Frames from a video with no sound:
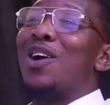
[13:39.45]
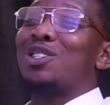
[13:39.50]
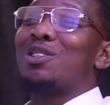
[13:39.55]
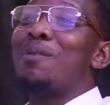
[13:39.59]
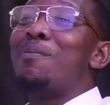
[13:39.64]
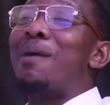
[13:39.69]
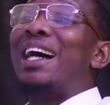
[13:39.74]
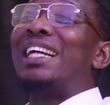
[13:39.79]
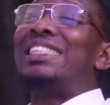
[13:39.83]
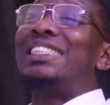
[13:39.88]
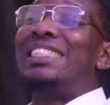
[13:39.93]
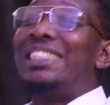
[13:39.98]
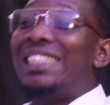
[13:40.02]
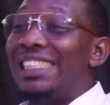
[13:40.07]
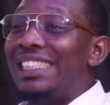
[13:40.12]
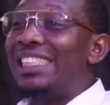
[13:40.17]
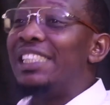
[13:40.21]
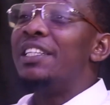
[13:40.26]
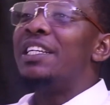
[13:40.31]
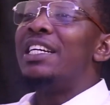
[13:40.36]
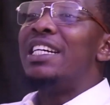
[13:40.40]
what Madrid
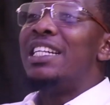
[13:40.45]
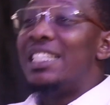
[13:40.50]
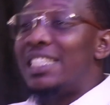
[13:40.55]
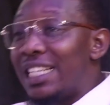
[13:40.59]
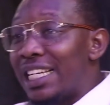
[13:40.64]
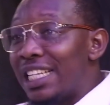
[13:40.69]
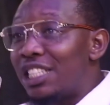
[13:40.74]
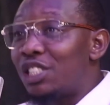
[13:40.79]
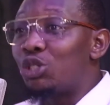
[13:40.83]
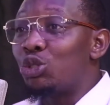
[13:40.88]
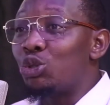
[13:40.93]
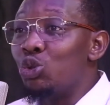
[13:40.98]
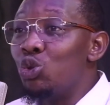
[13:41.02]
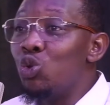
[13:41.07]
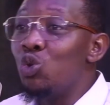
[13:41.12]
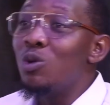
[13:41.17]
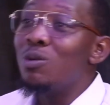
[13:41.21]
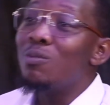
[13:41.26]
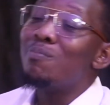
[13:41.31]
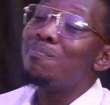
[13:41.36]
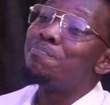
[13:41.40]
did to
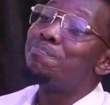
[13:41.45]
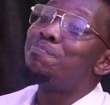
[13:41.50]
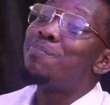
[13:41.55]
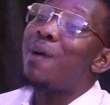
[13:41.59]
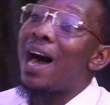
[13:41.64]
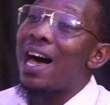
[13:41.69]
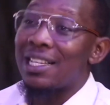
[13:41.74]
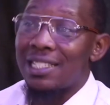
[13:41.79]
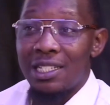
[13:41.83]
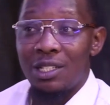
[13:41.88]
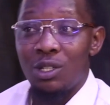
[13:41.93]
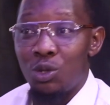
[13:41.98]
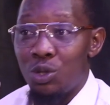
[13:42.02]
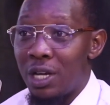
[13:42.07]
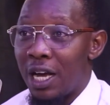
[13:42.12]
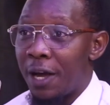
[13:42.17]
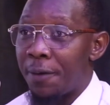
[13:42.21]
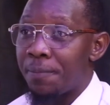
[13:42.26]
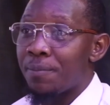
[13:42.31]
Barcelona.